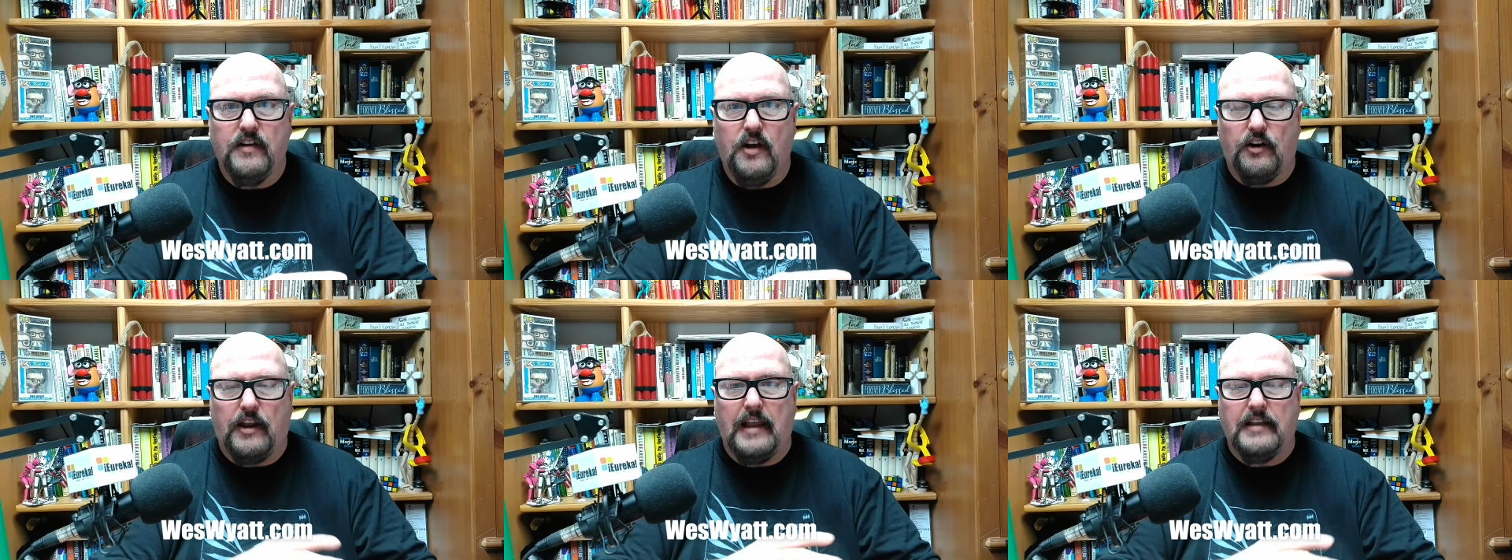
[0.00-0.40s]

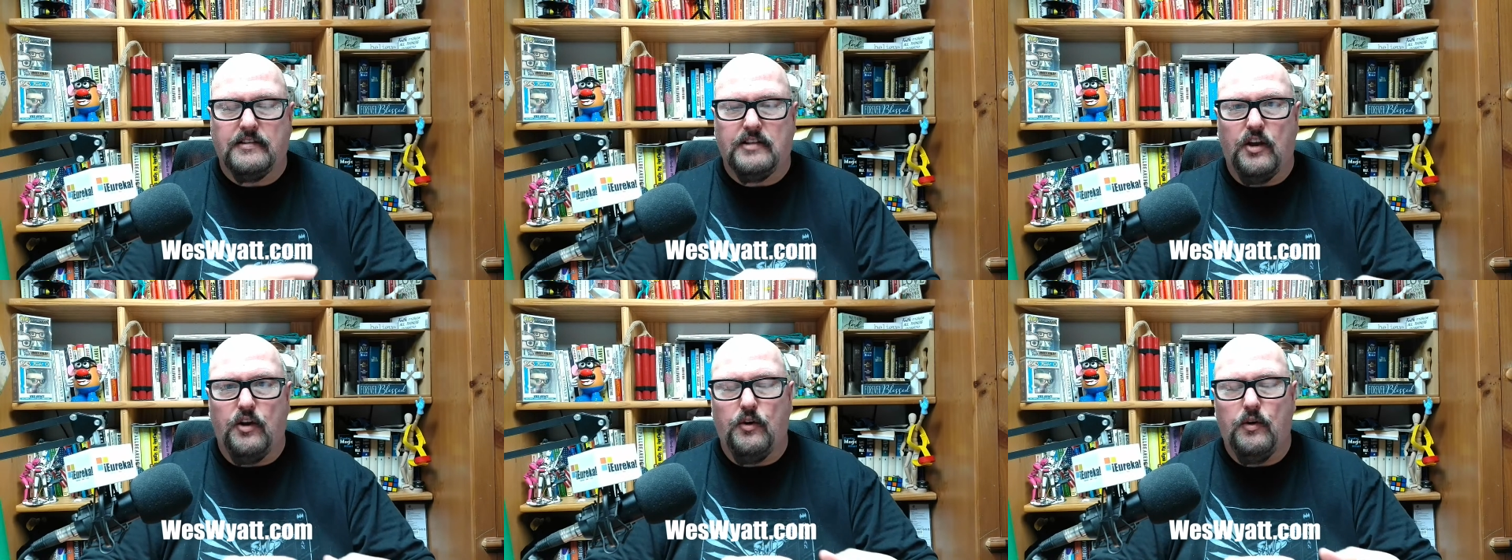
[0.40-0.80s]
Okay.
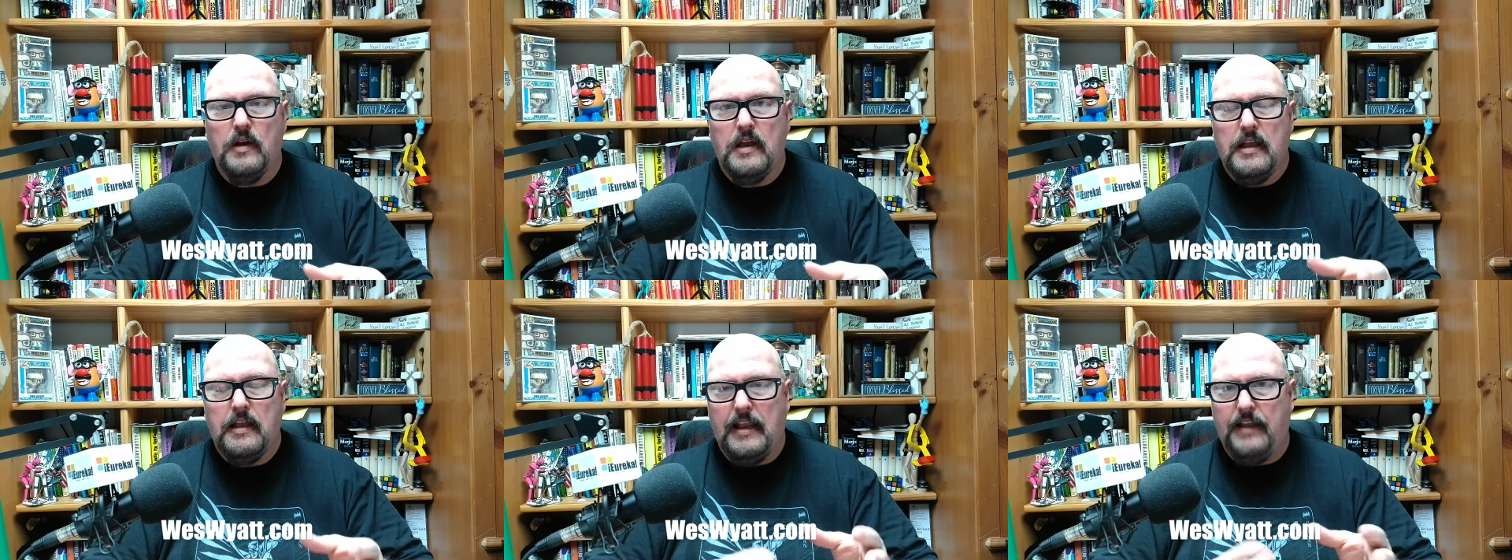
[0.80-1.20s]
So
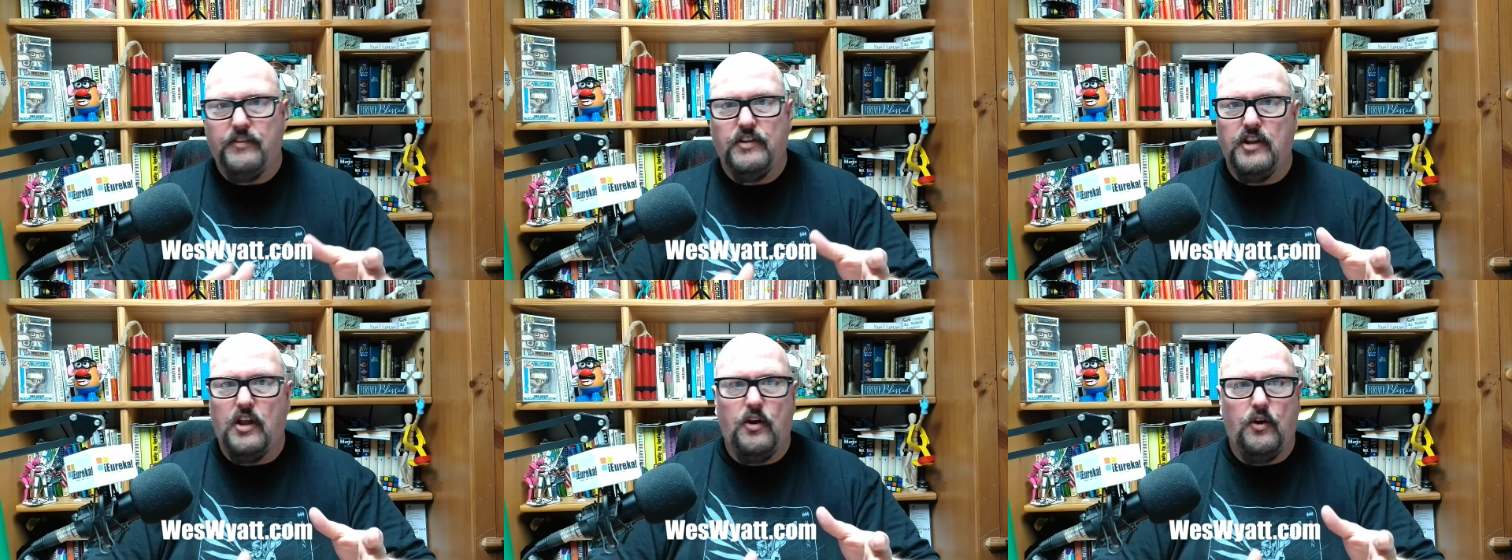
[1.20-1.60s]

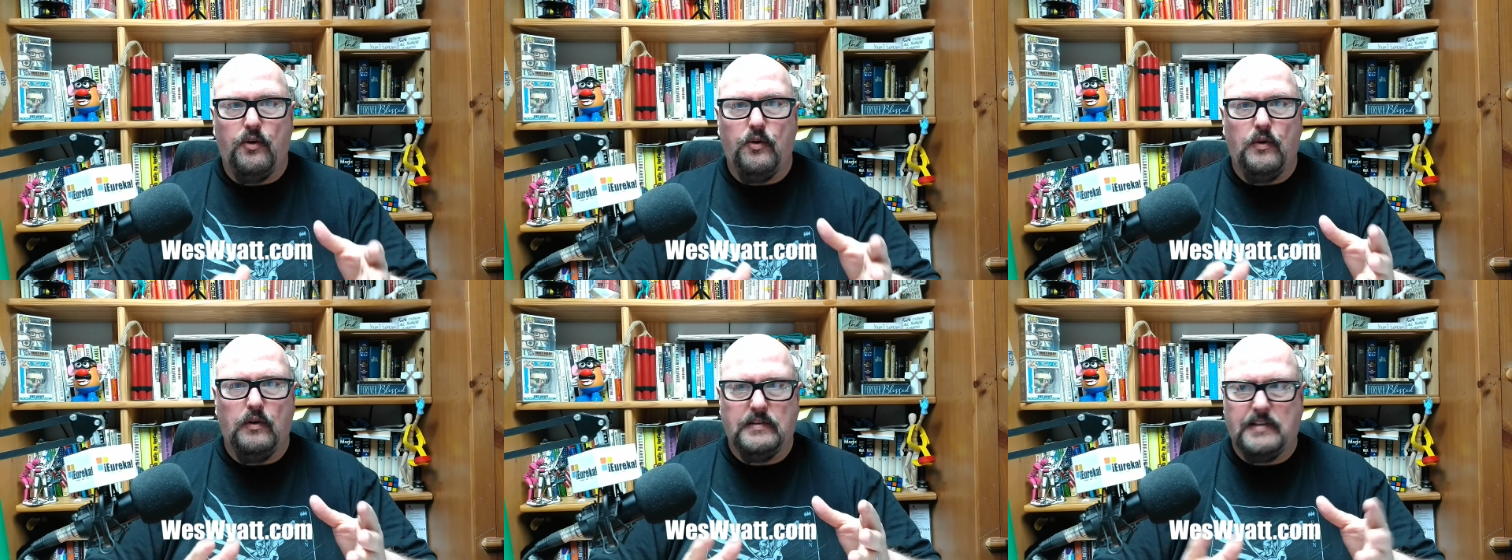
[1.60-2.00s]
even
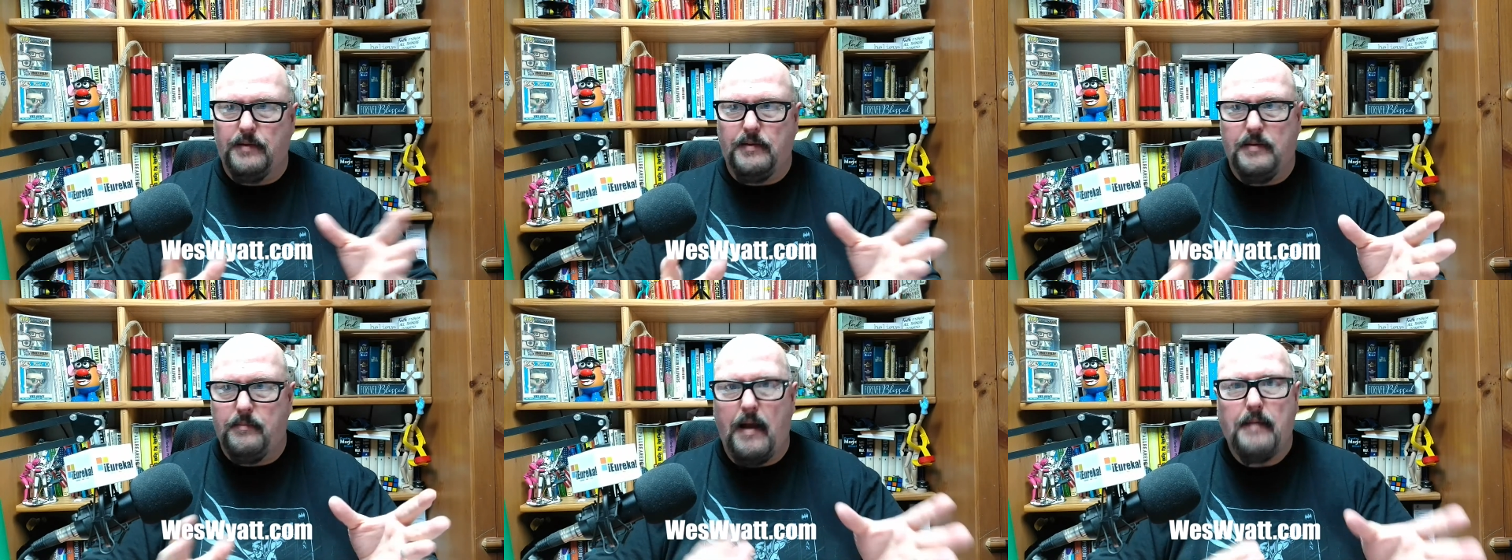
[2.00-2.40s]
though
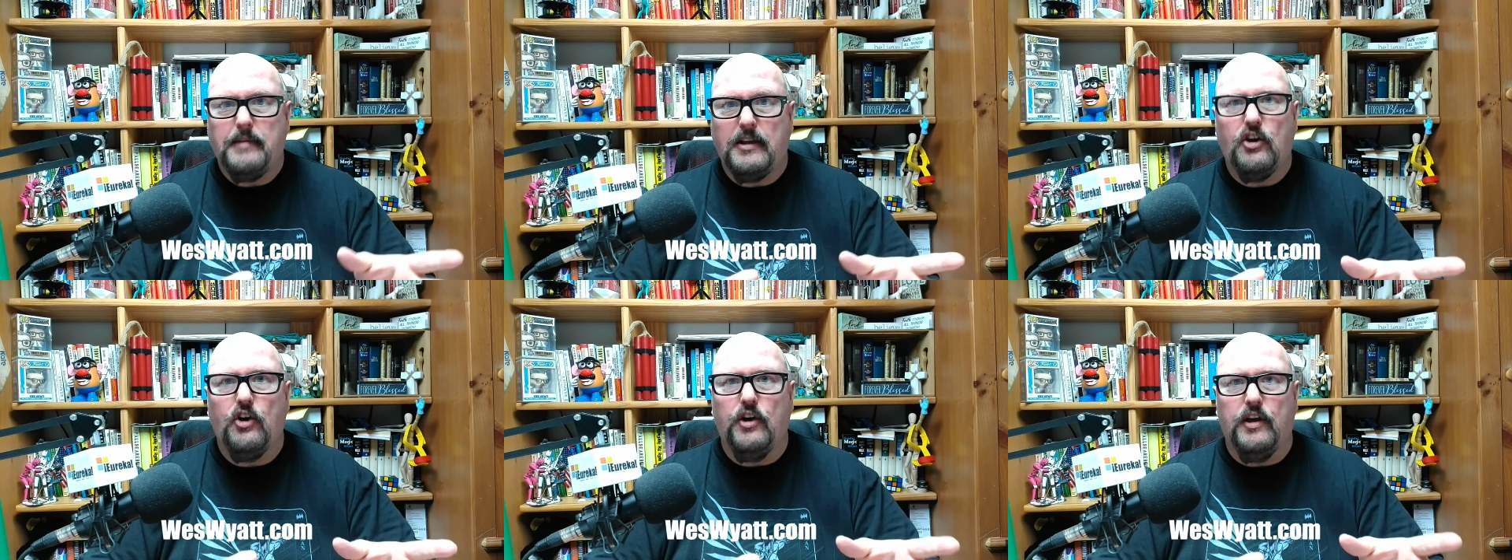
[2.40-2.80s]
something might be
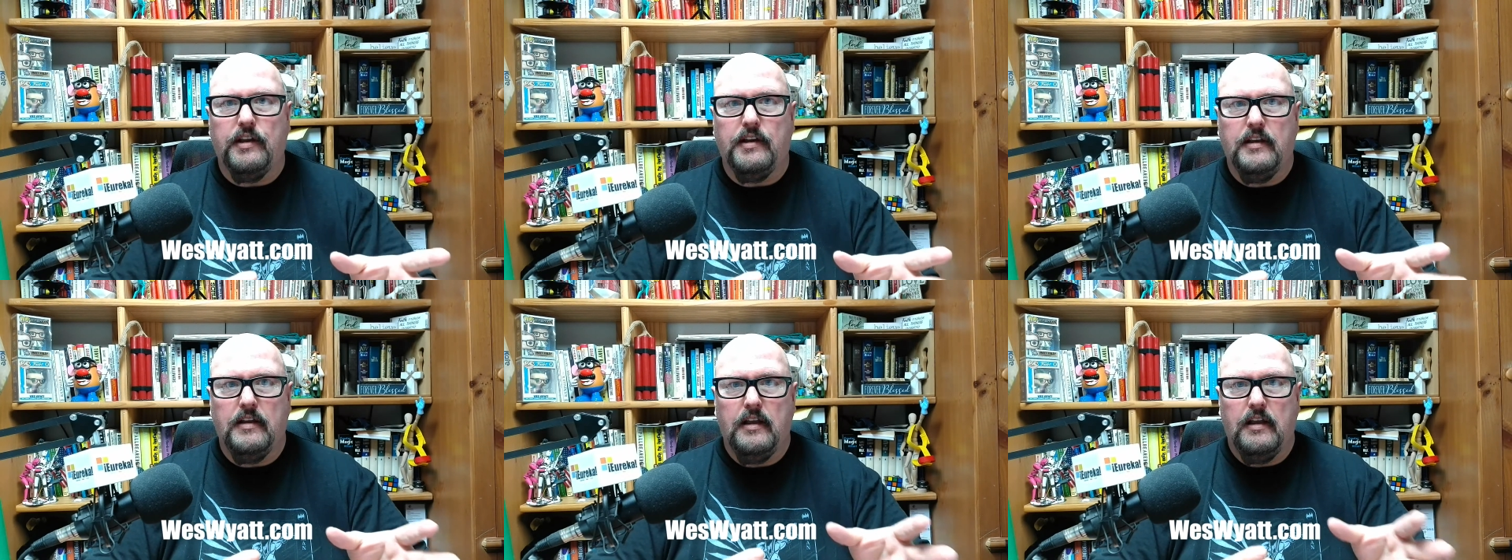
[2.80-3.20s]
good,